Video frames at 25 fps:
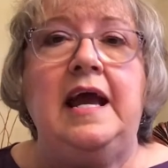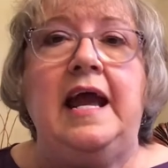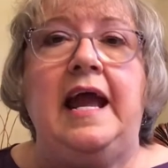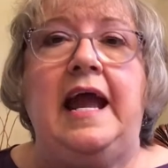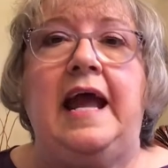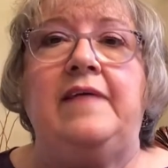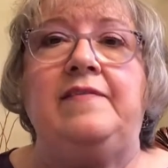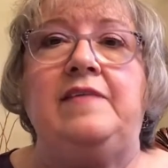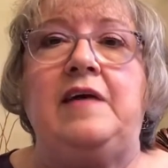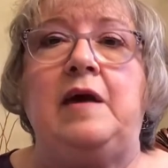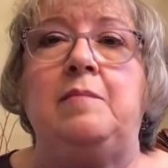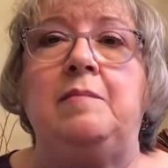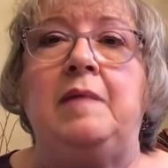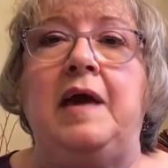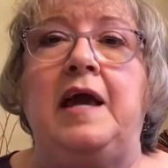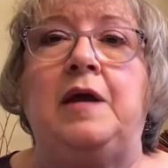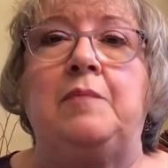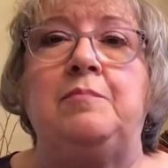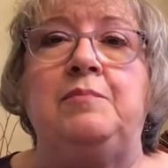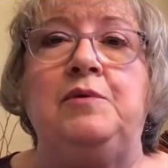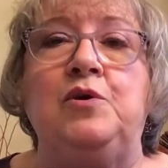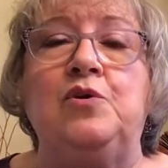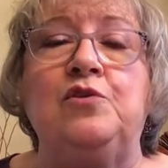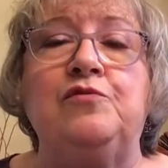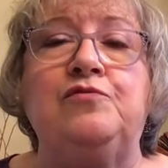and they make
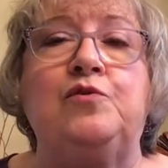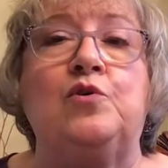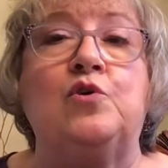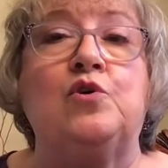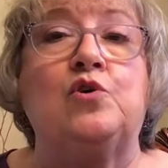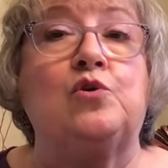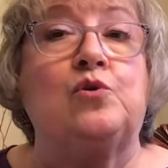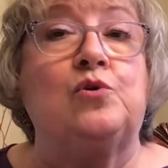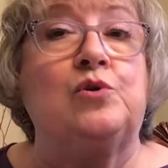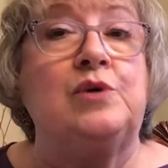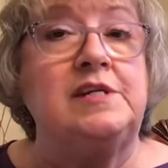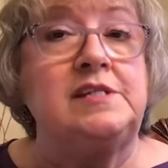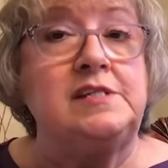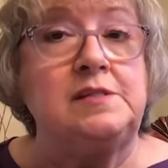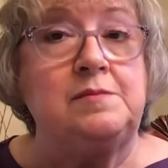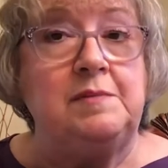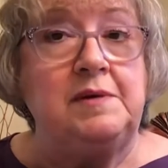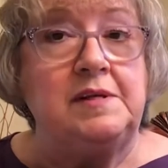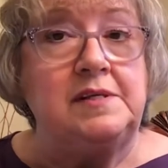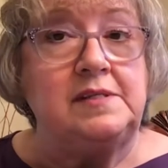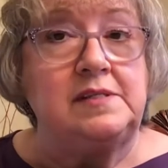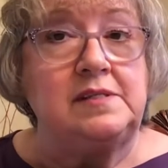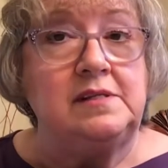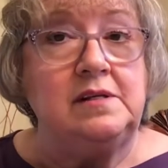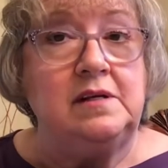beautiful
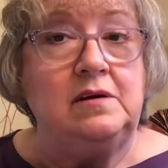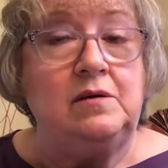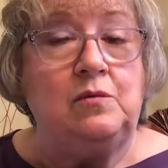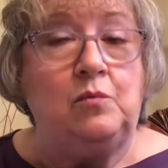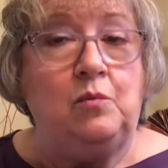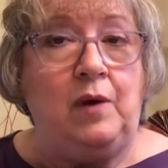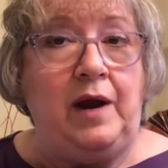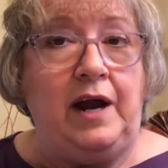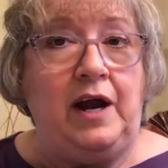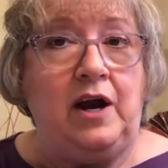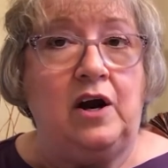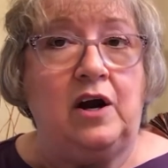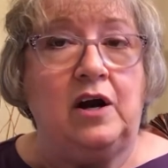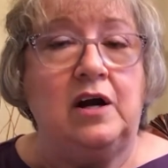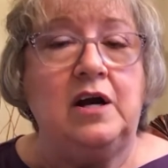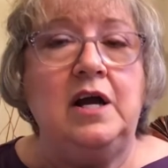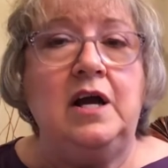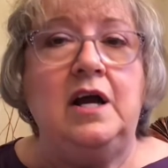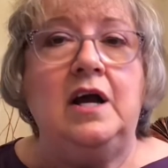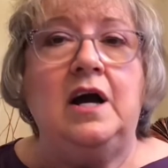Christmas ware,